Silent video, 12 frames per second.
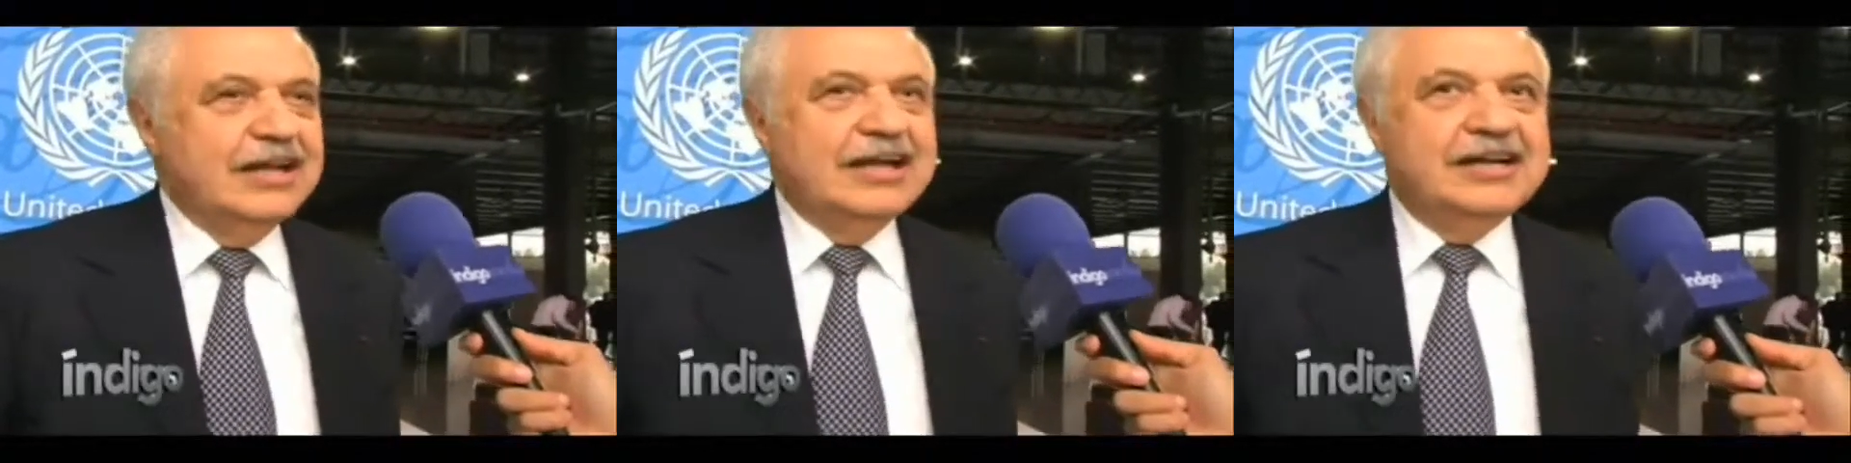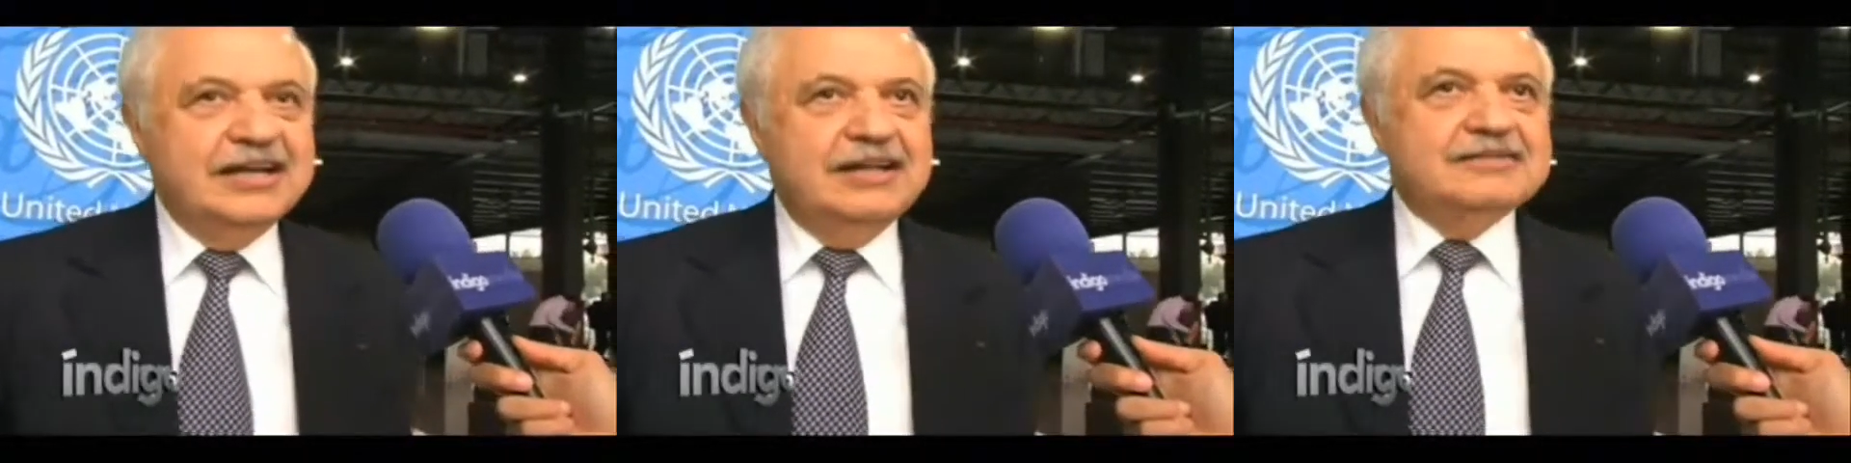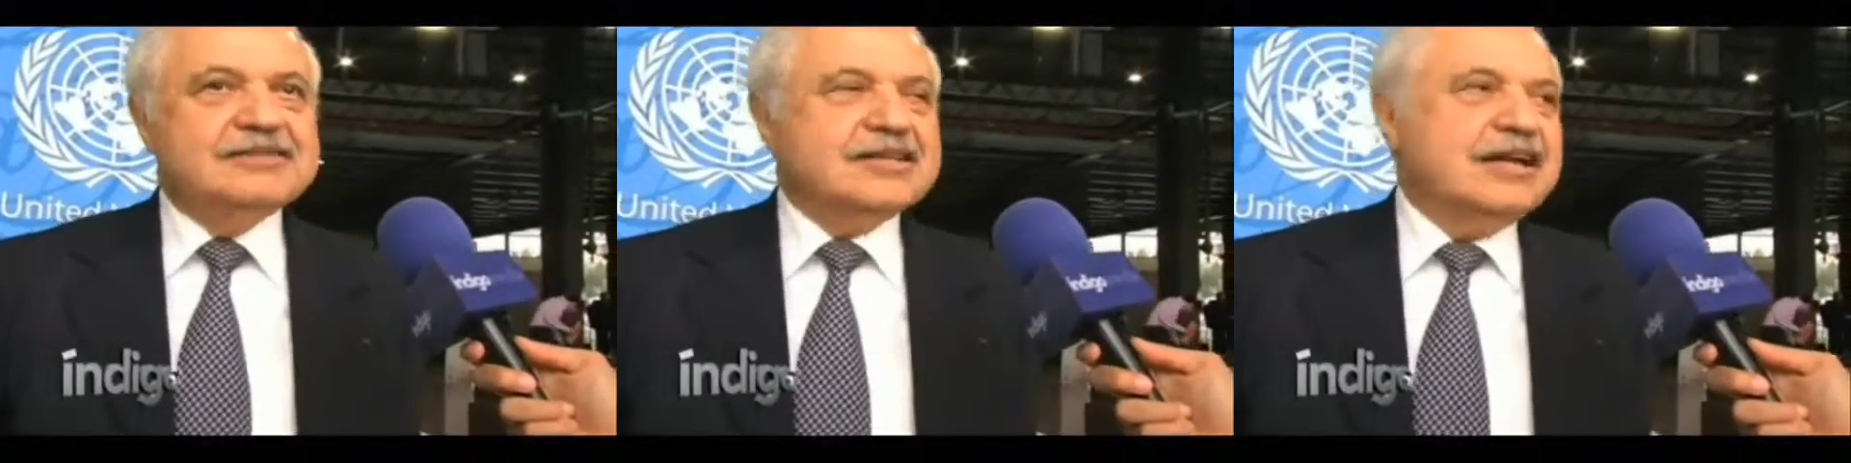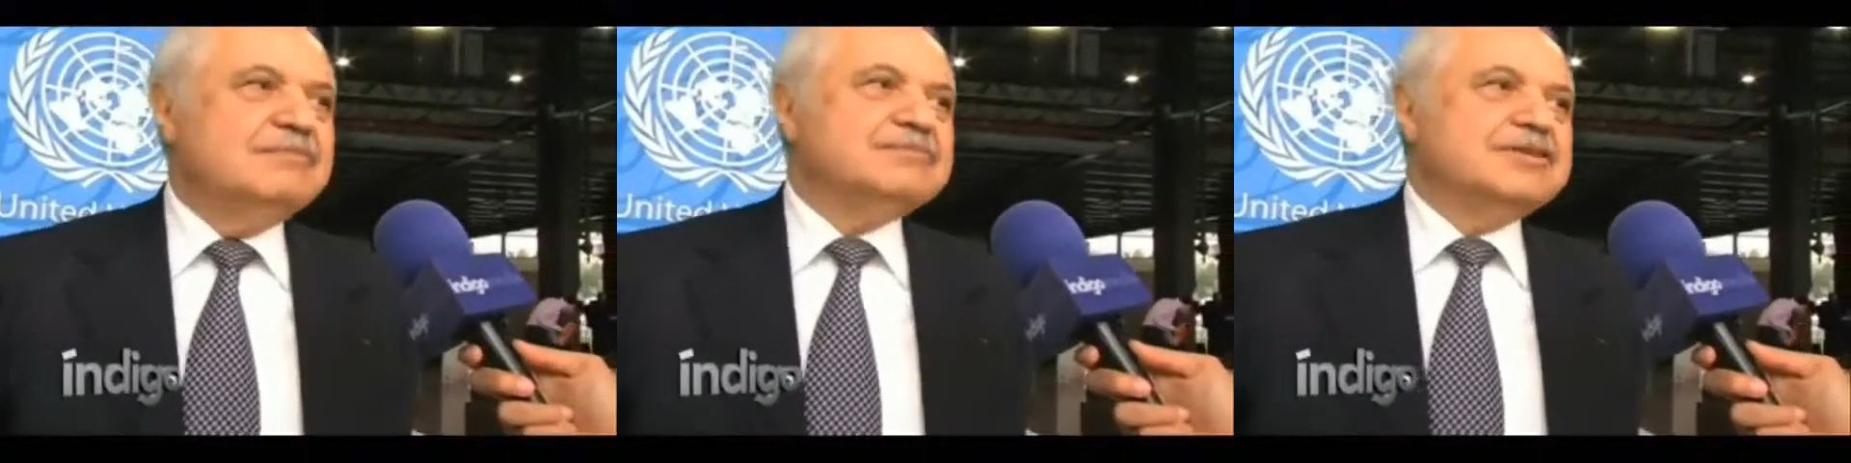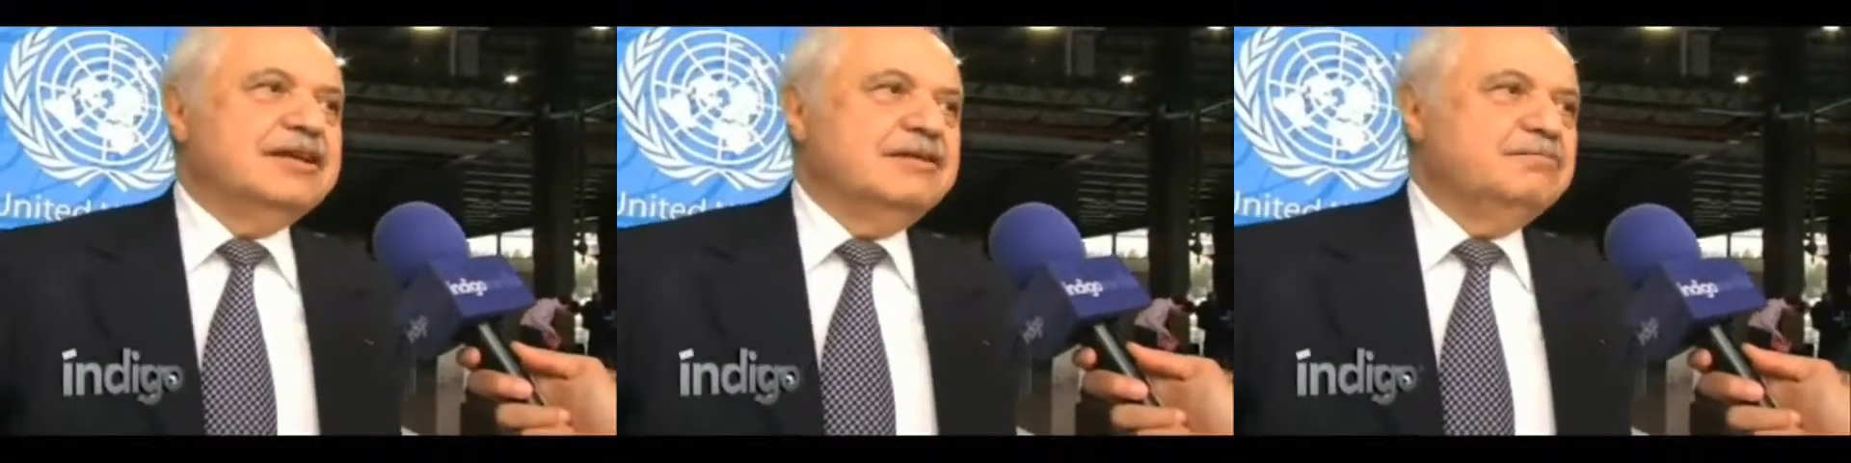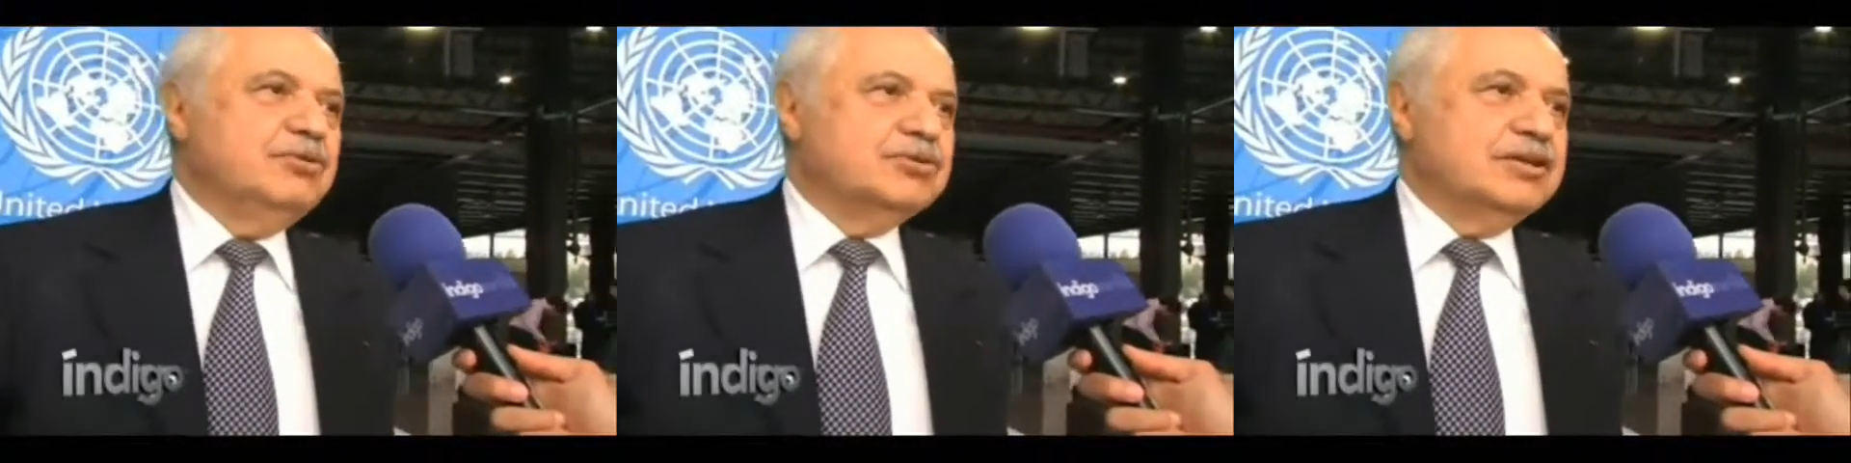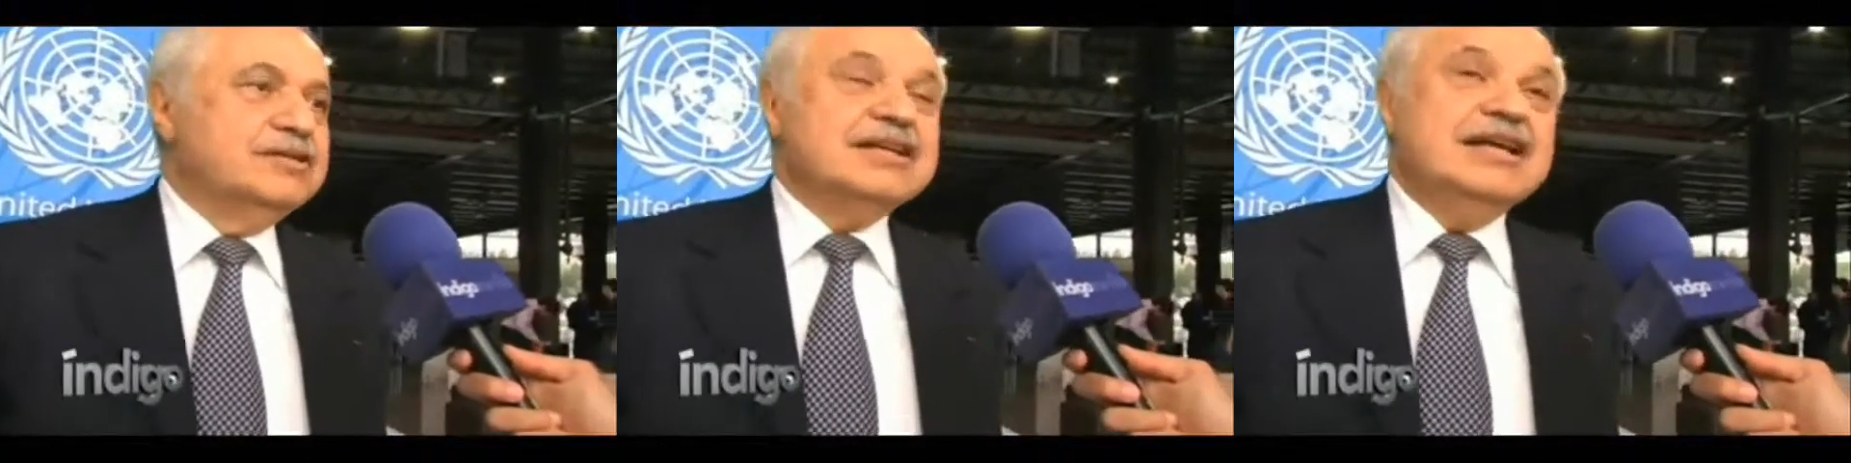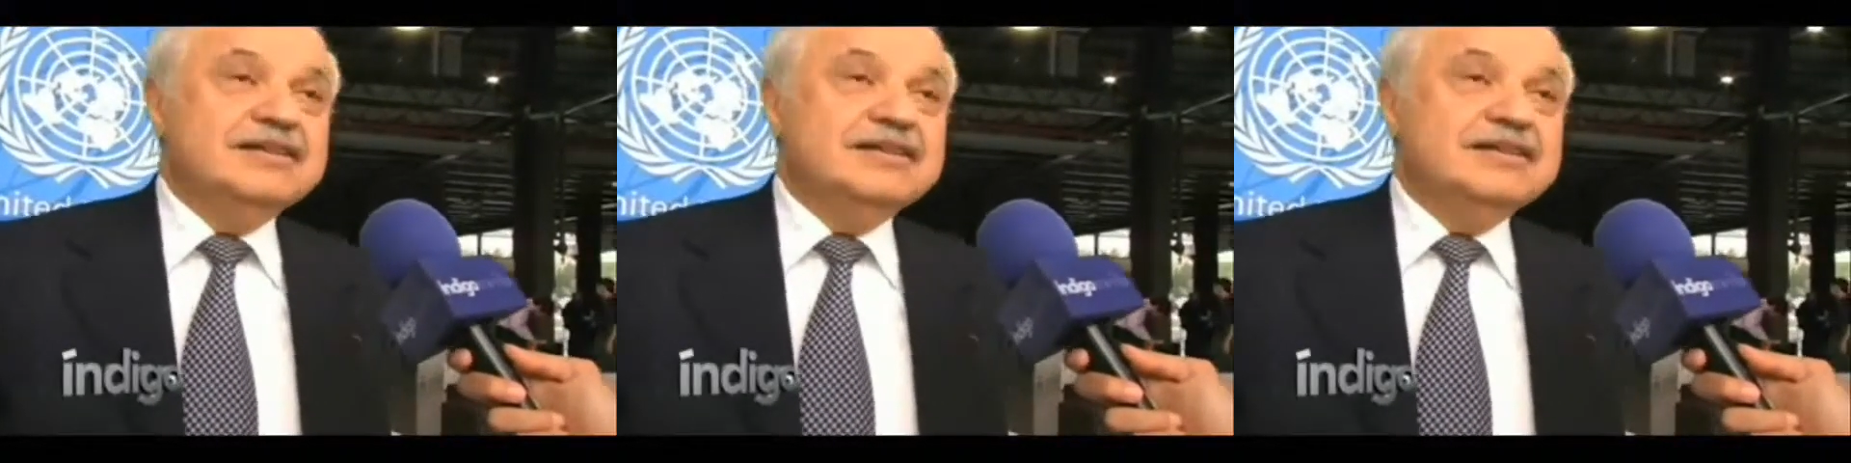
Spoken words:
And hence comes the importance.